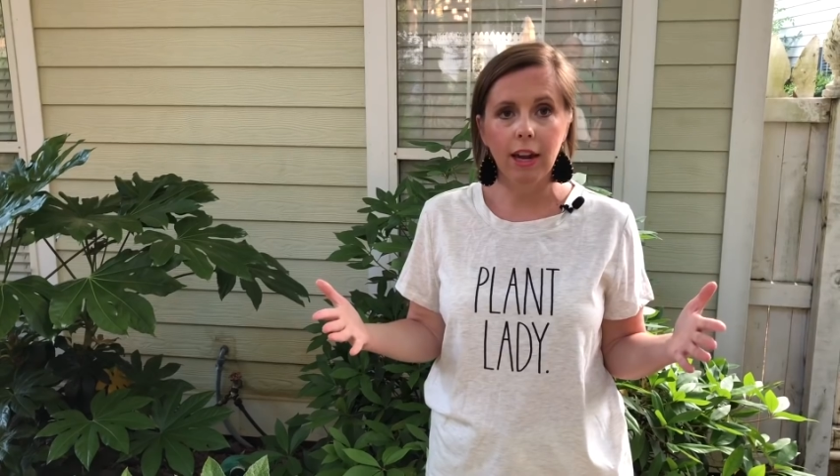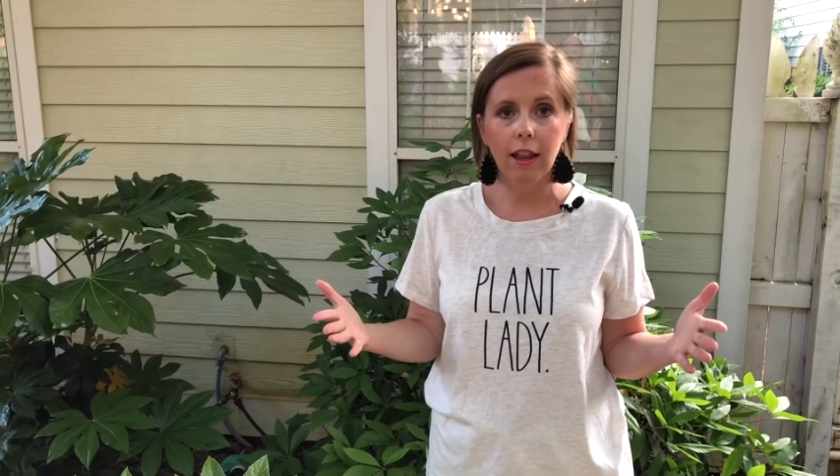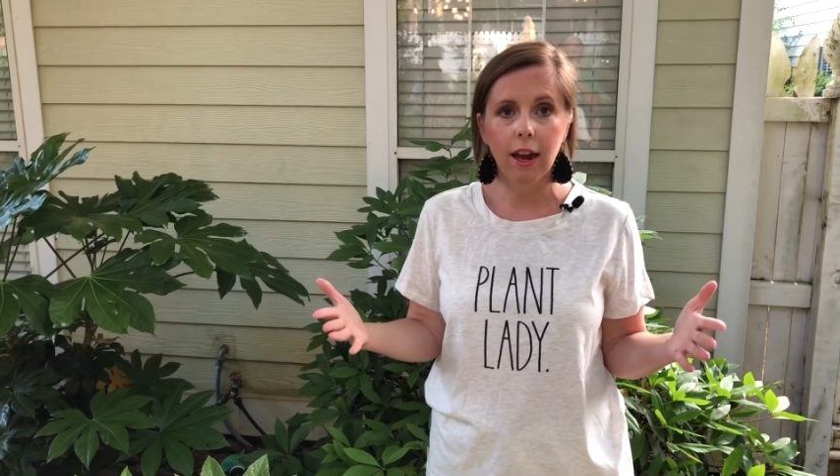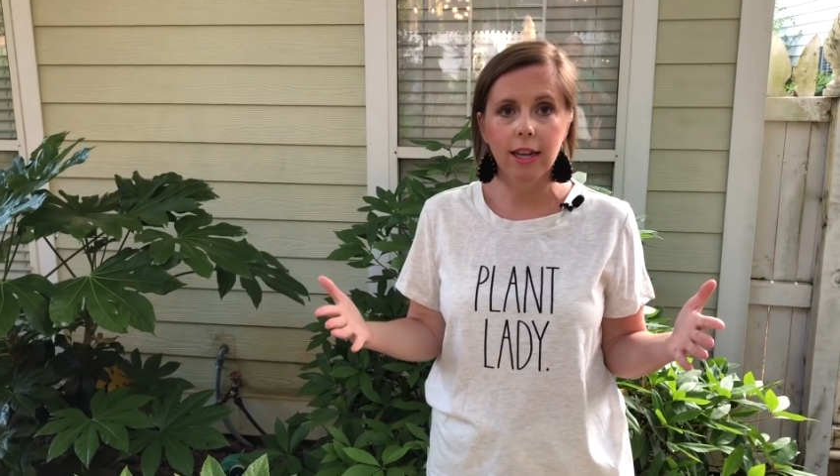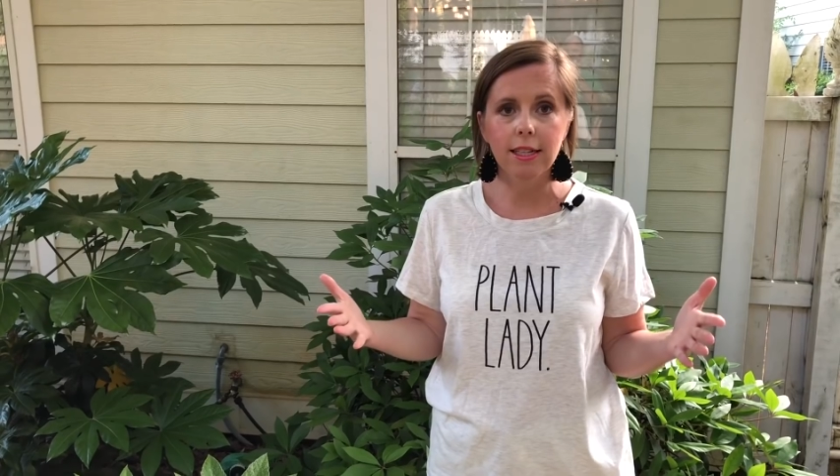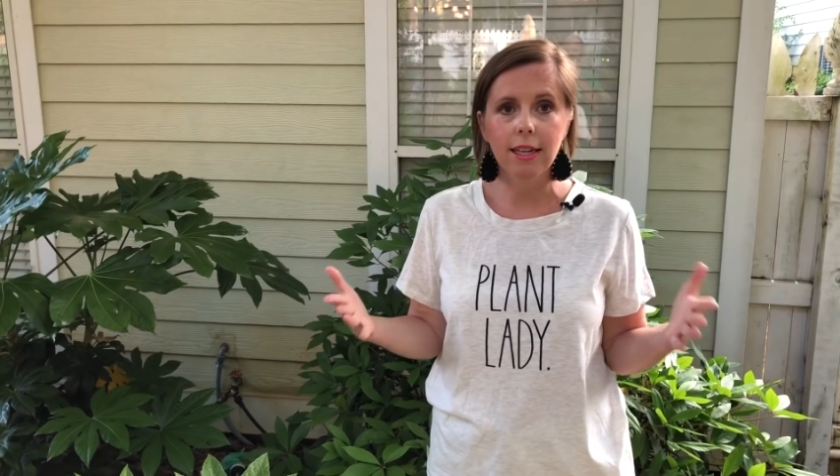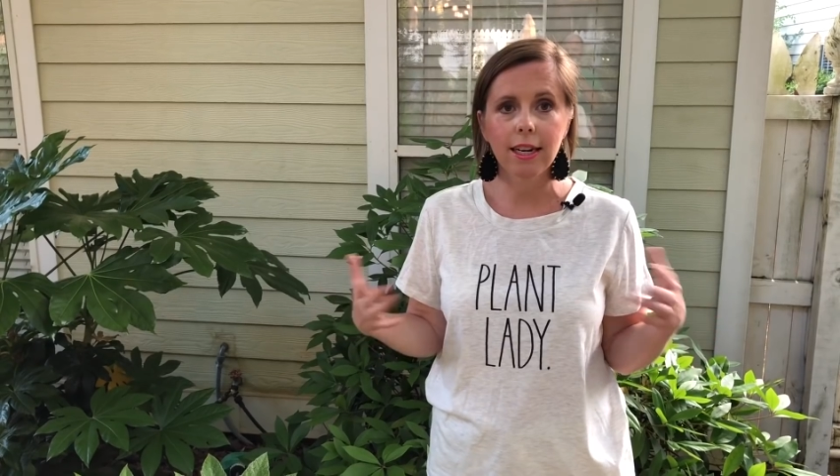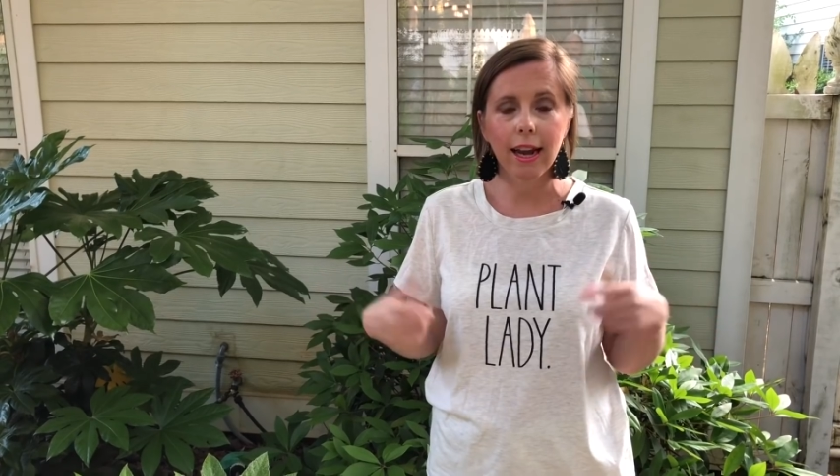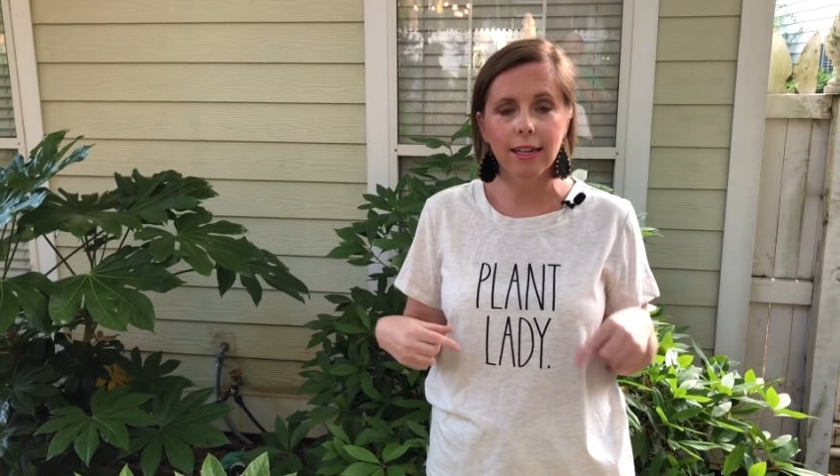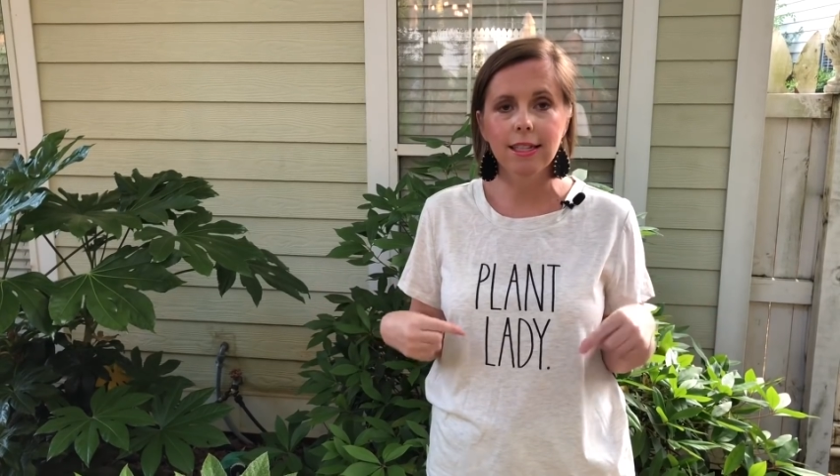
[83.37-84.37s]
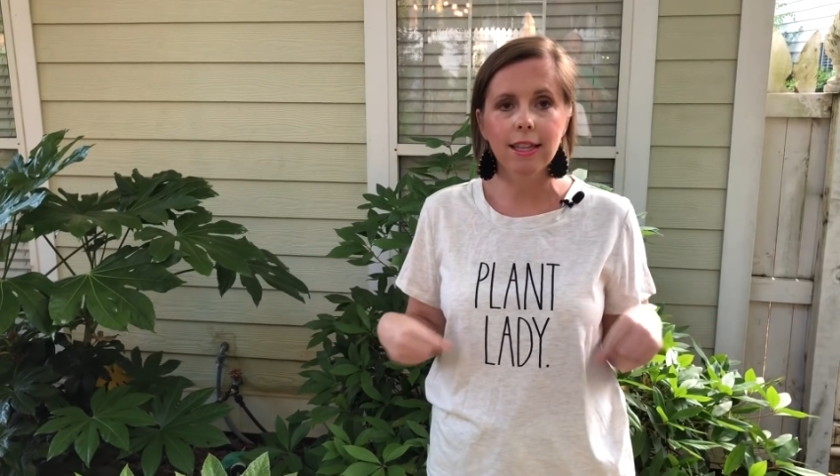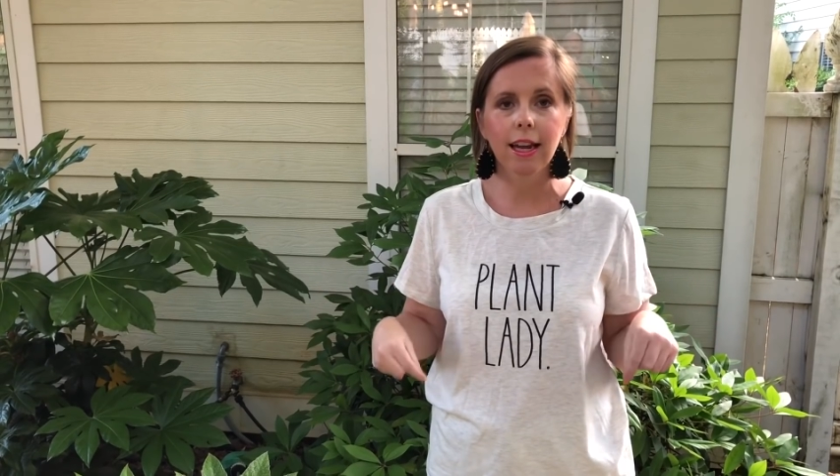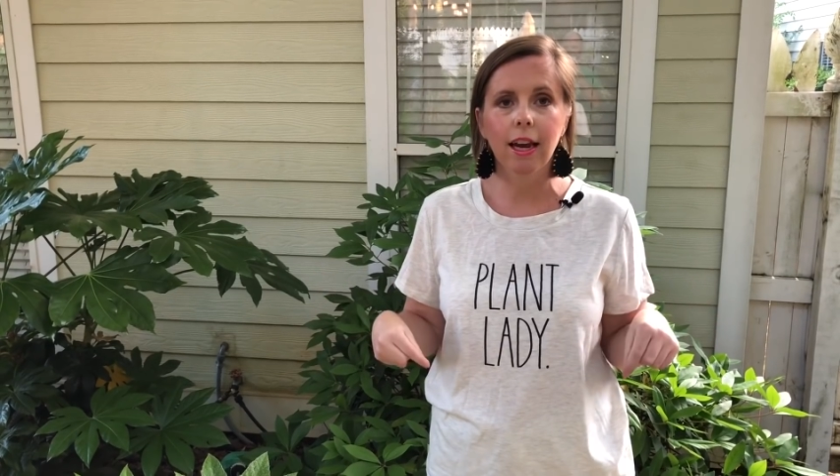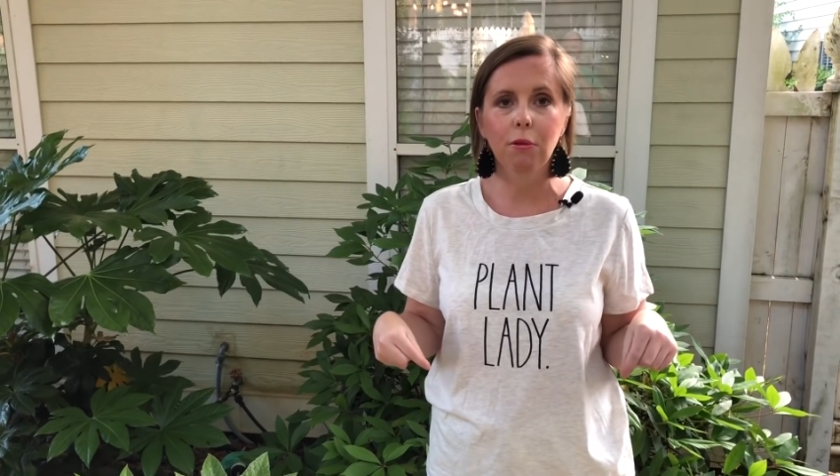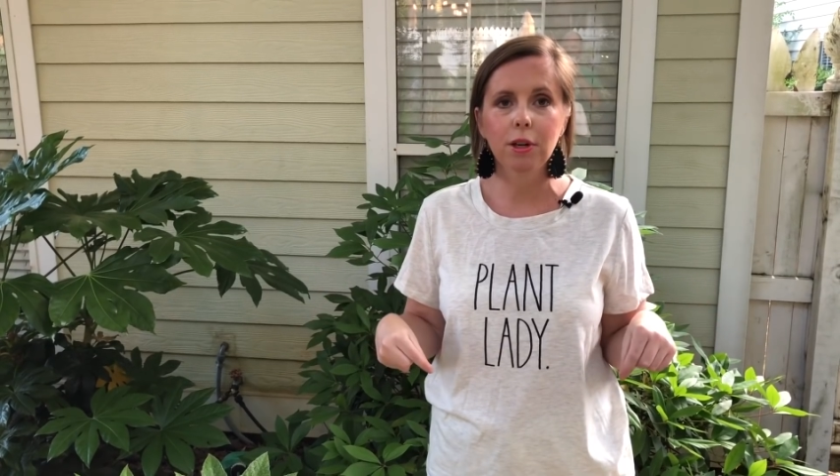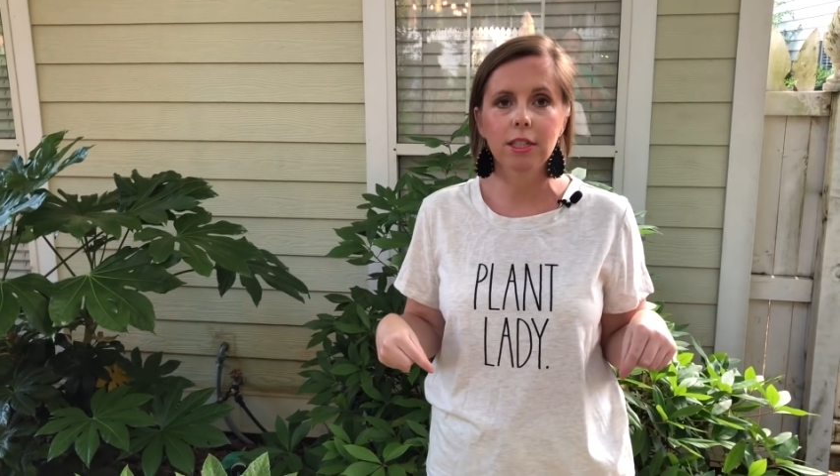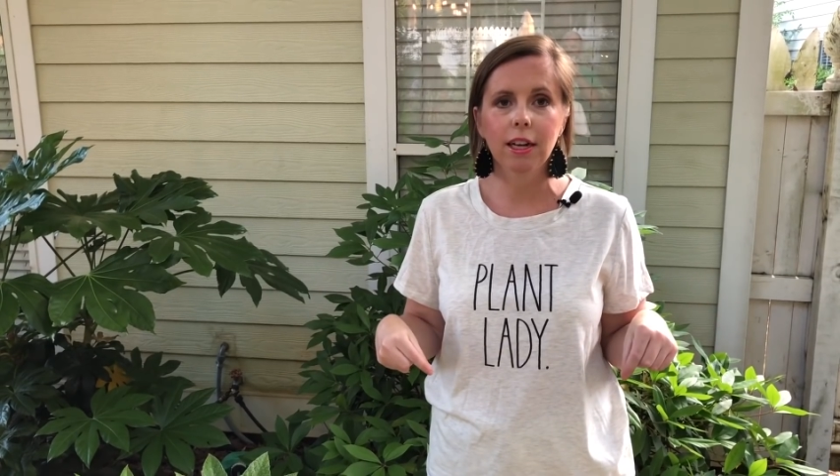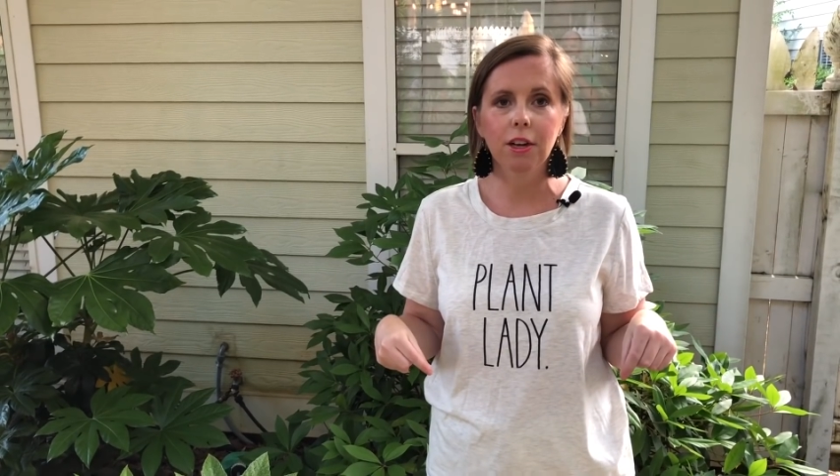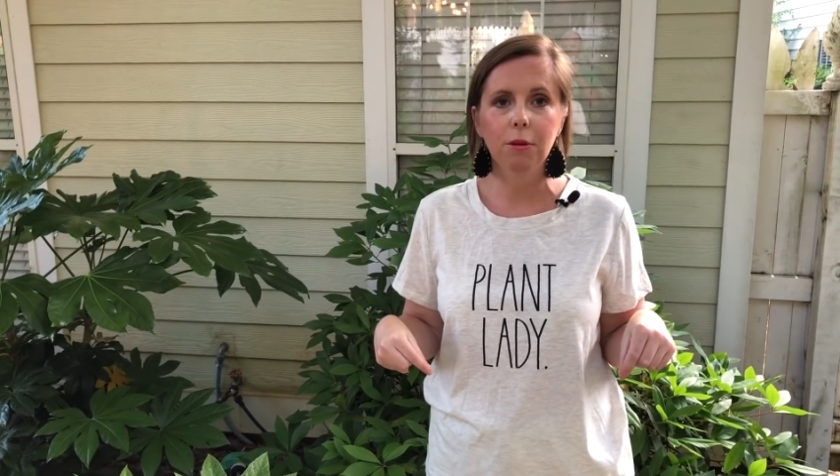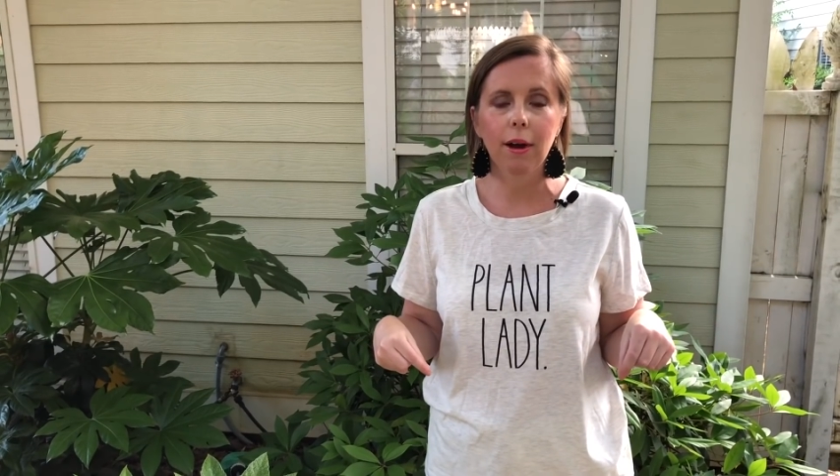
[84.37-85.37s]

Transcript: lights, the next thing I want to tell you